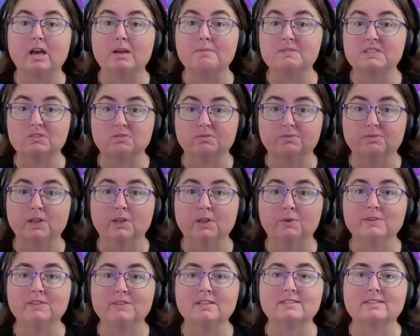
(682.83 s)
I'm still
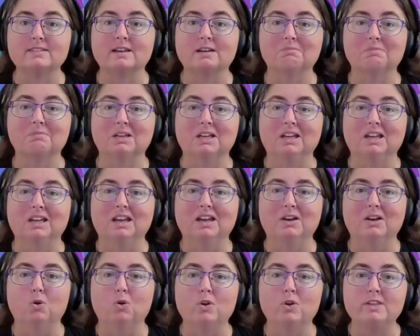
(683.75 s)
following this up.
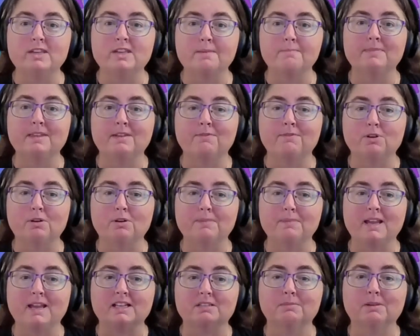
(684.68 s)
Or, yep, they've
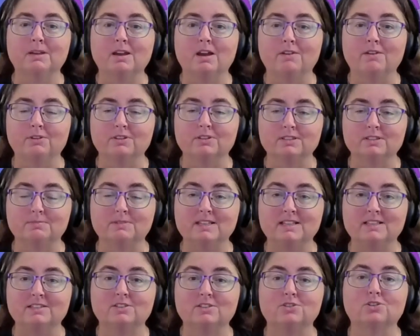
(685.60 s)
got back to me. I've got some
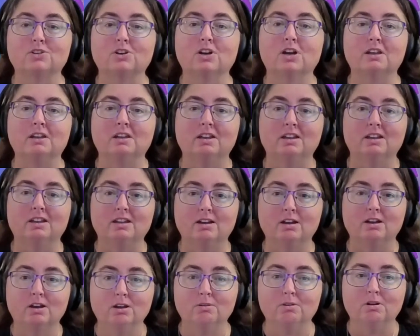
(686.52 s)
things to try.
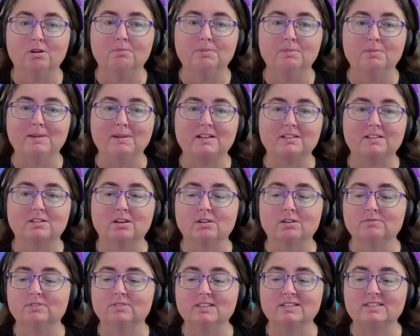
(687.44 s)
I'll be back.
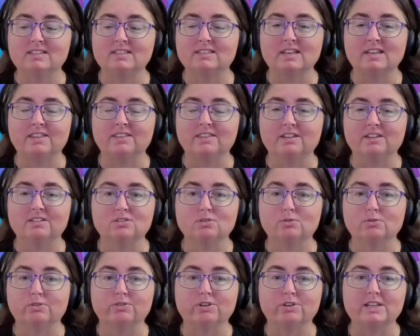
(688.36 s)
This is another
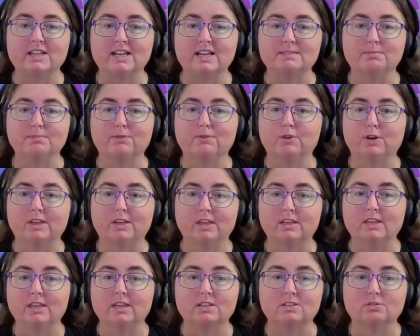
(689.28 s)
2 or 3 days before I
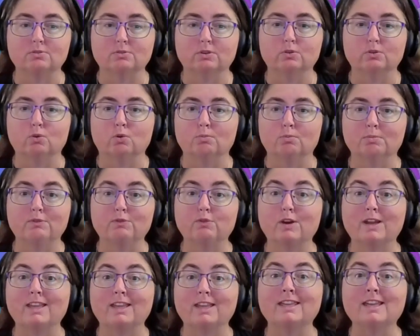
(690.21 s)
can get to it, or
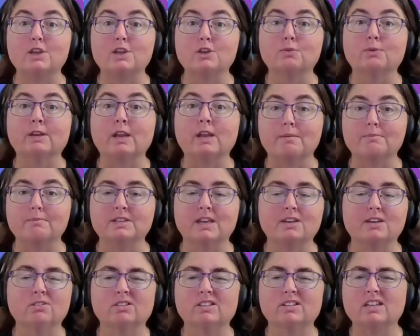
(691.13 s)
before I can get you an
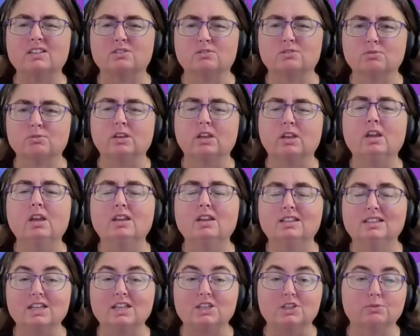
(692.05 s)
update. Not get to it,
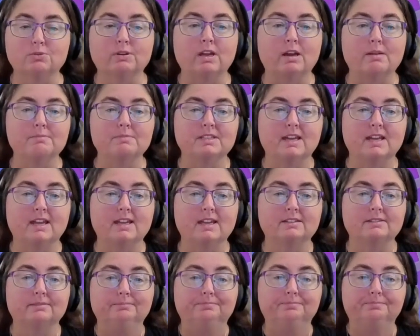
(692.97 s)
get you an update.